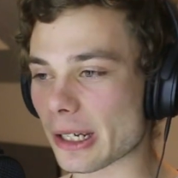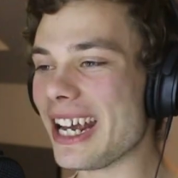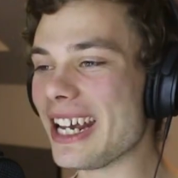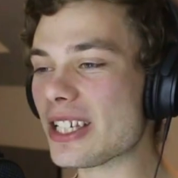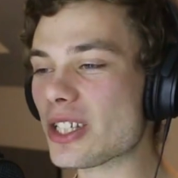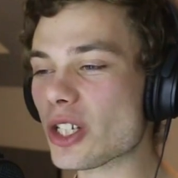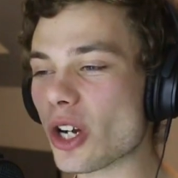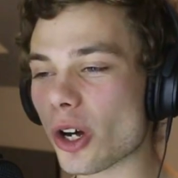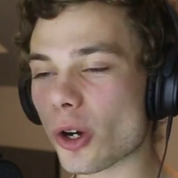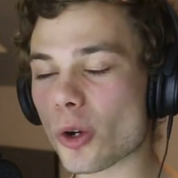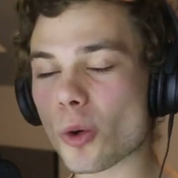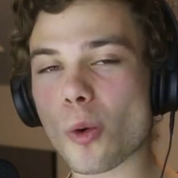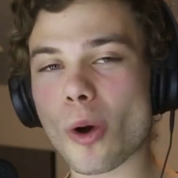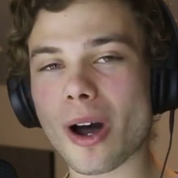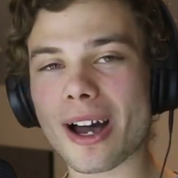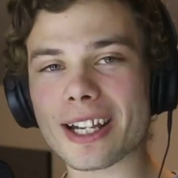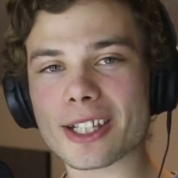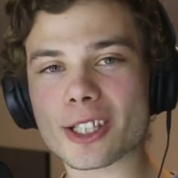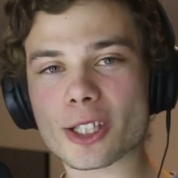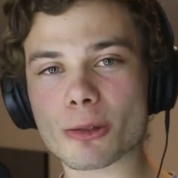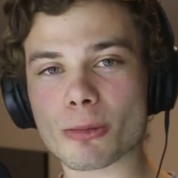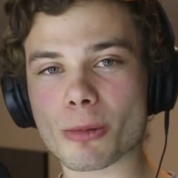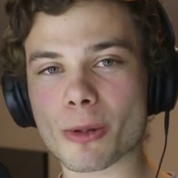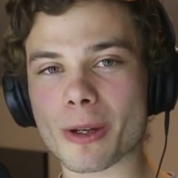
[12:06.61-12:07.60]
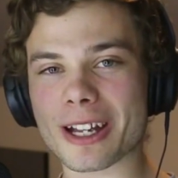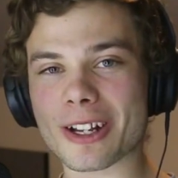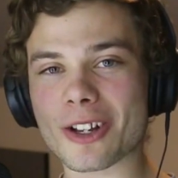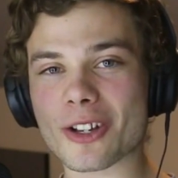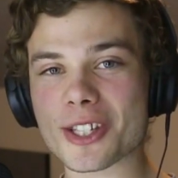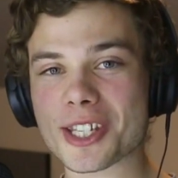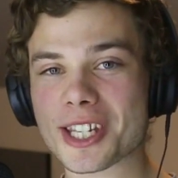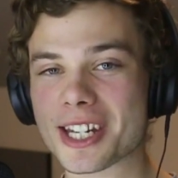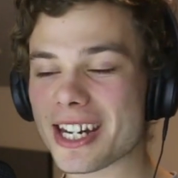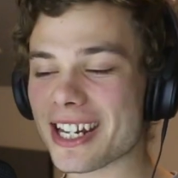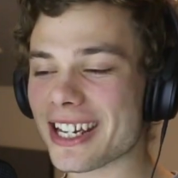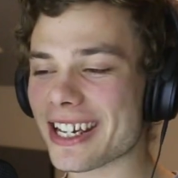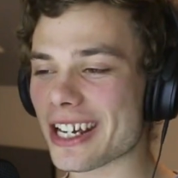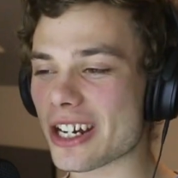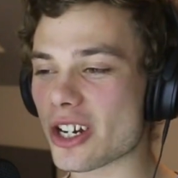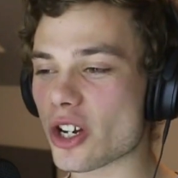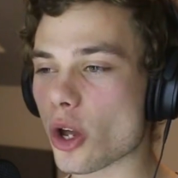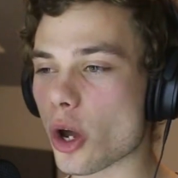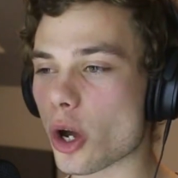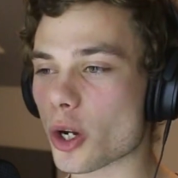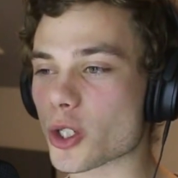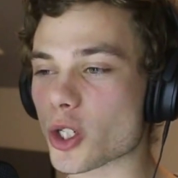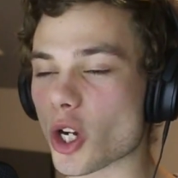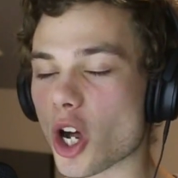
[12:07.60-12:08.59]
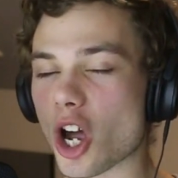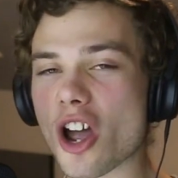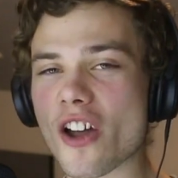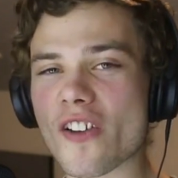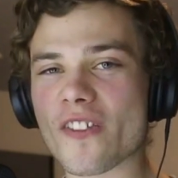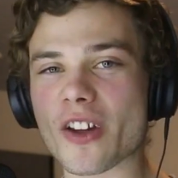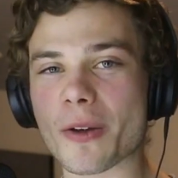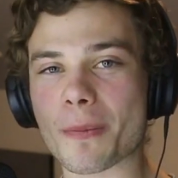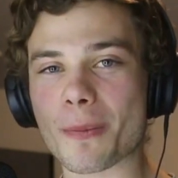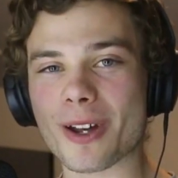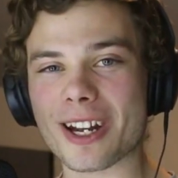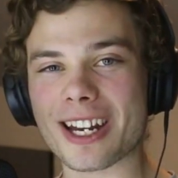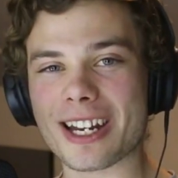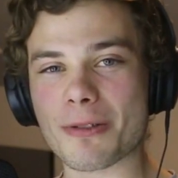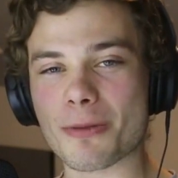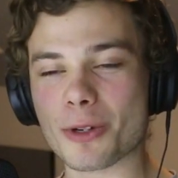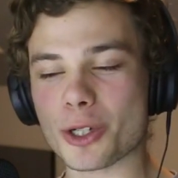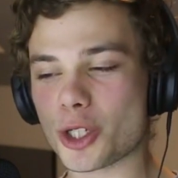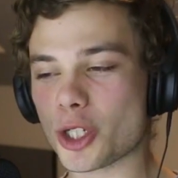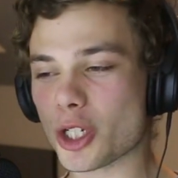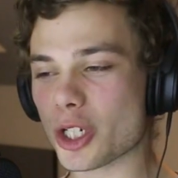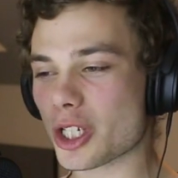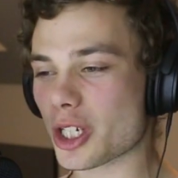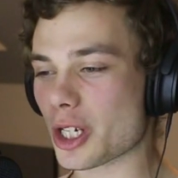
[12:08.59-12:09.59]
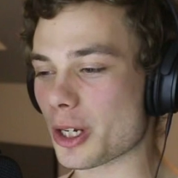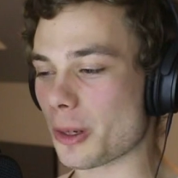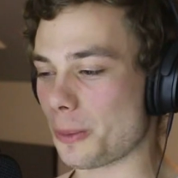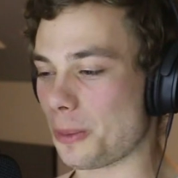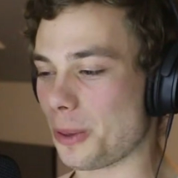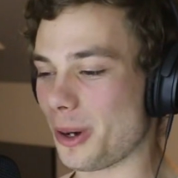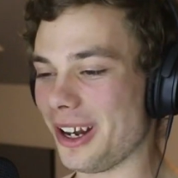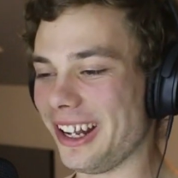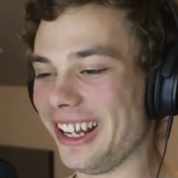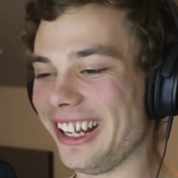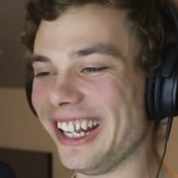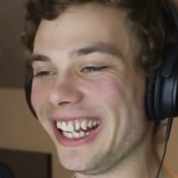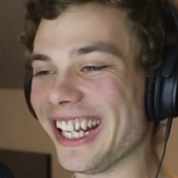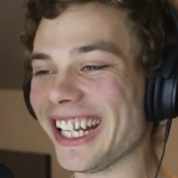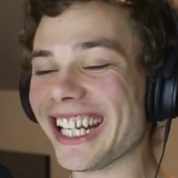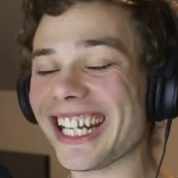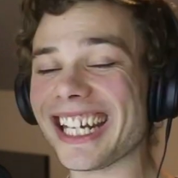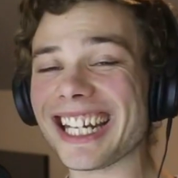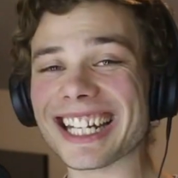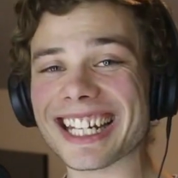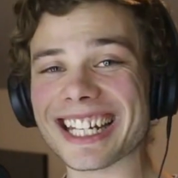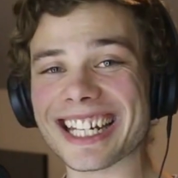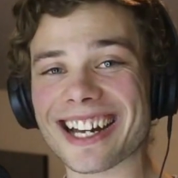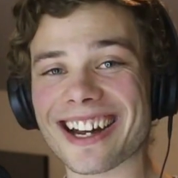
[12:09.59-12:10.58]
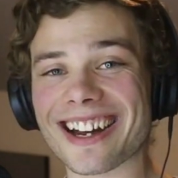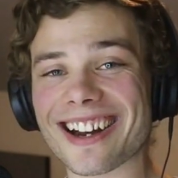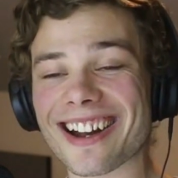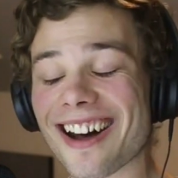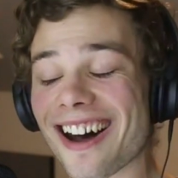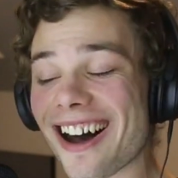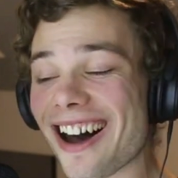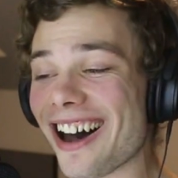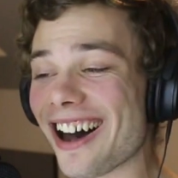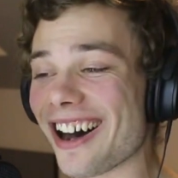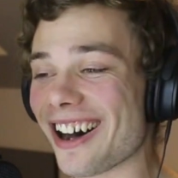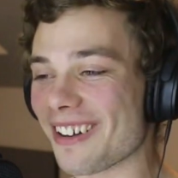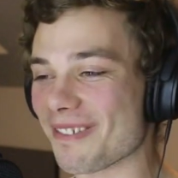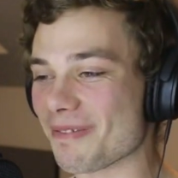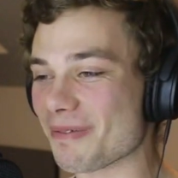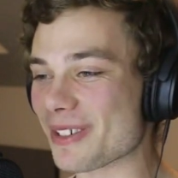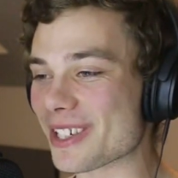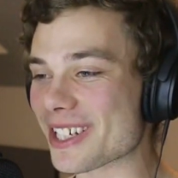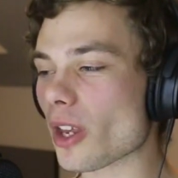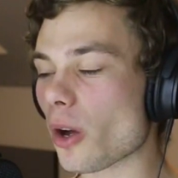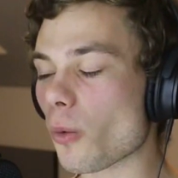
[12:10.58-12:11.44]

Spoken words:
He's not quite Superman because he did get knocked over, but he was just completely unharmed.